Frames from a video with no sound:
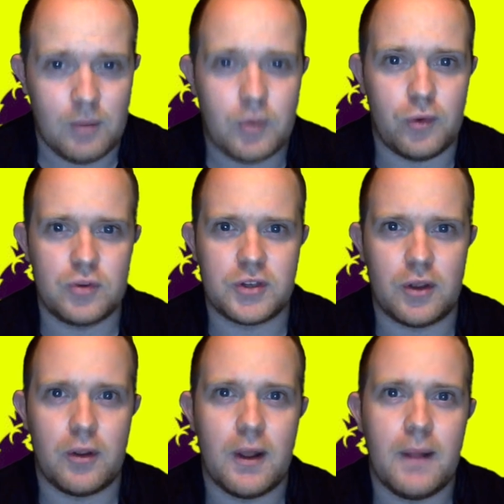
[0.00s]
But also,
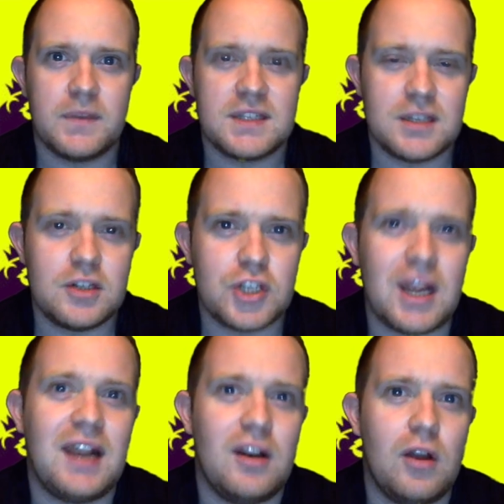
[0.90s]
since
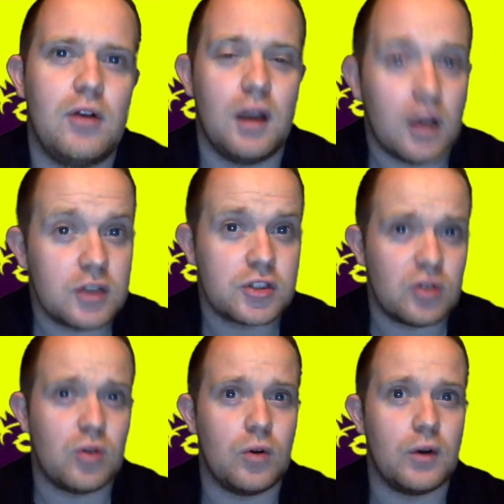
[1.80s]
Shane Long last
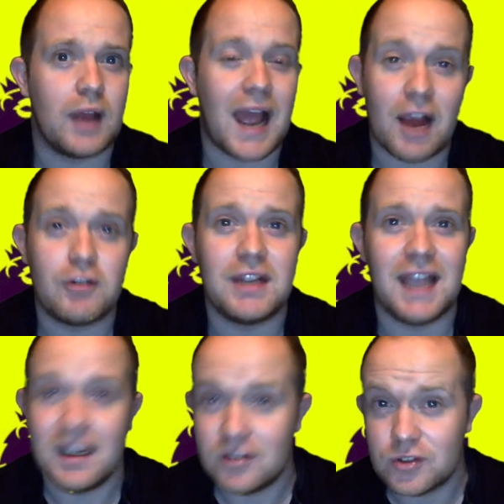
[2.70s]
scored, Harry
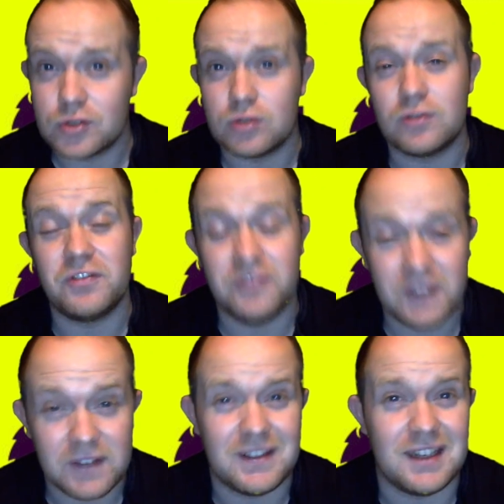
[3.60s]
Kane has scored
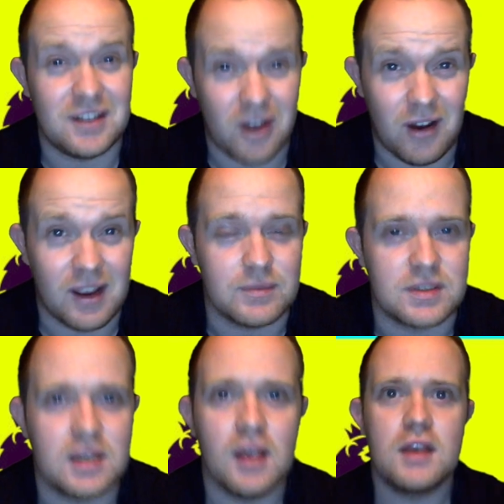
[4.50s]
50
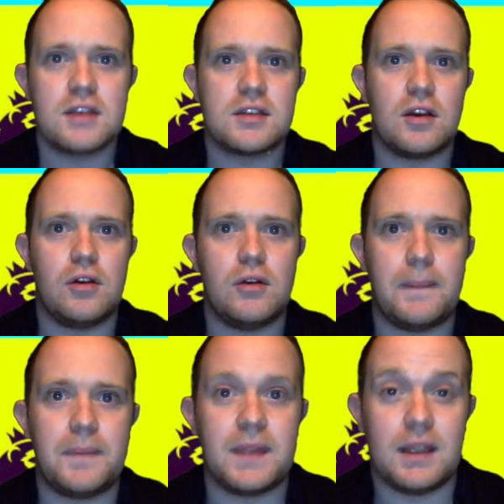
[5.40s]
times. So
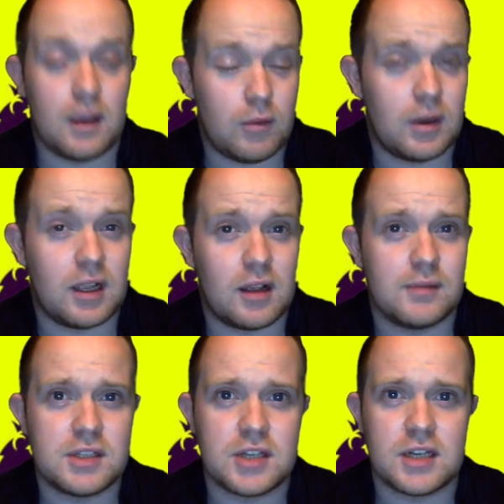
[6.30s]
when it comes
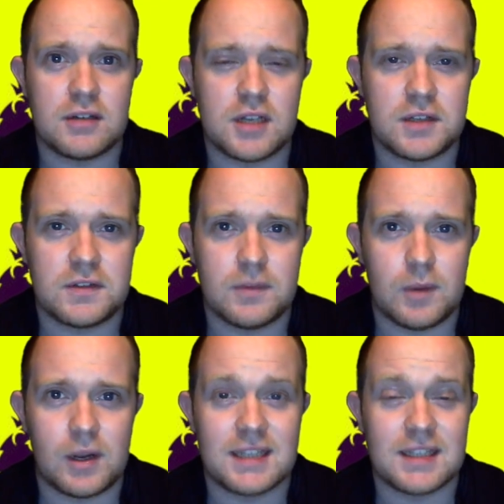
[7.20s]
to the January transfer
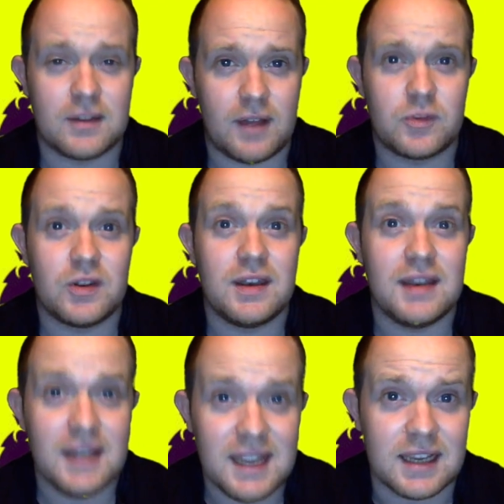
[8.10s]
market, Southampton
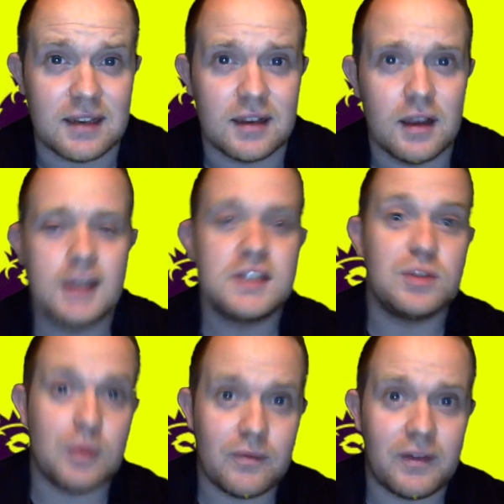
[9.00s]
need
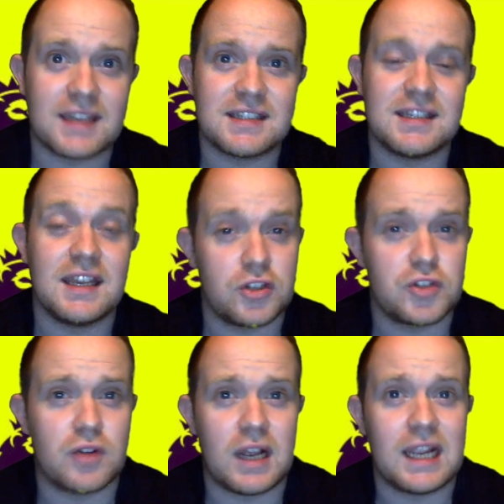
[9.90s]
to invest in a
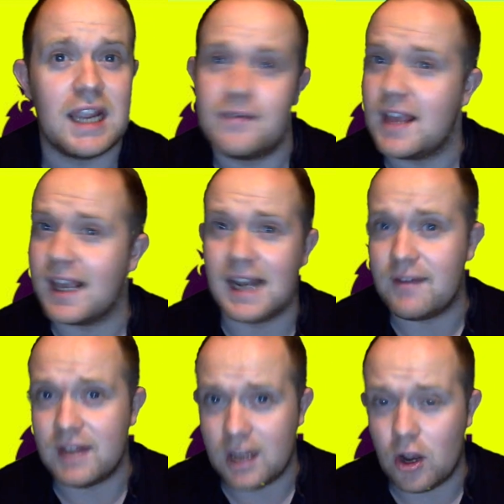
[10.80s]
striker if they're going to
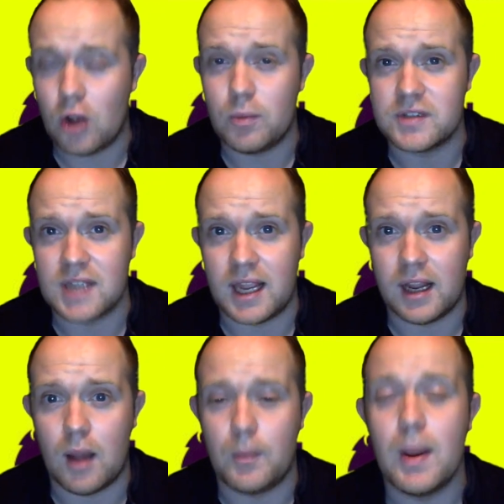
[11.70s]
have any hope of staying
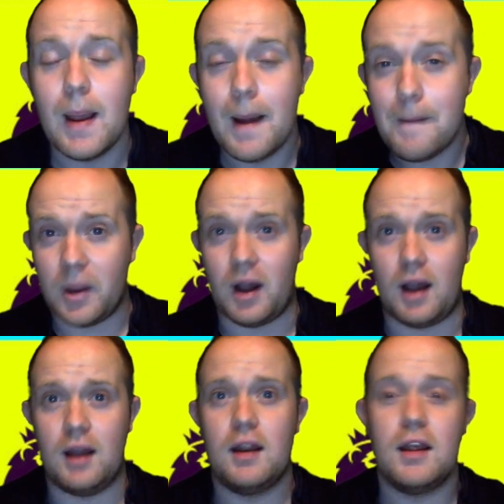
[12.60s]
up. But
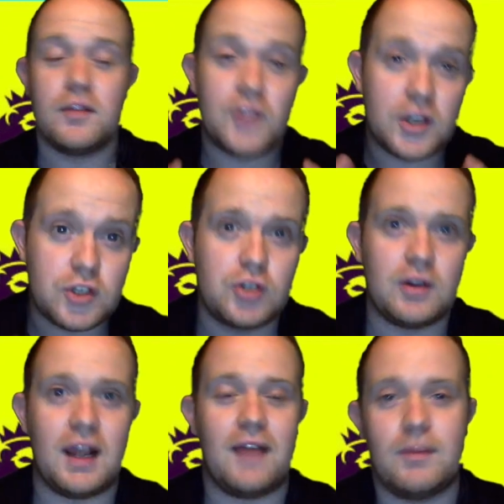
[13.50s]
they
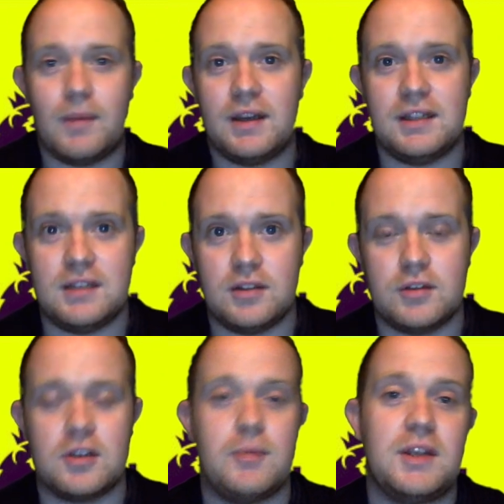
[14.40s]
should have the money to do
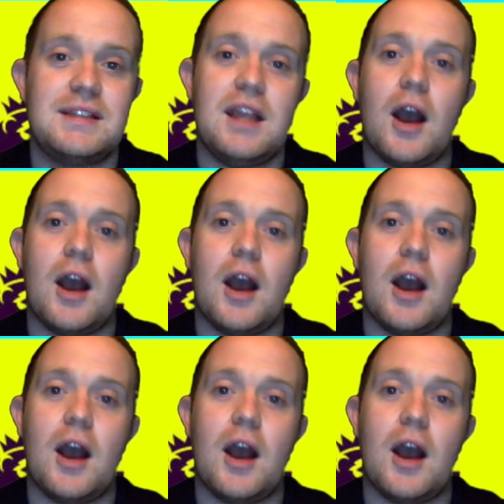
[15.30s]
so because the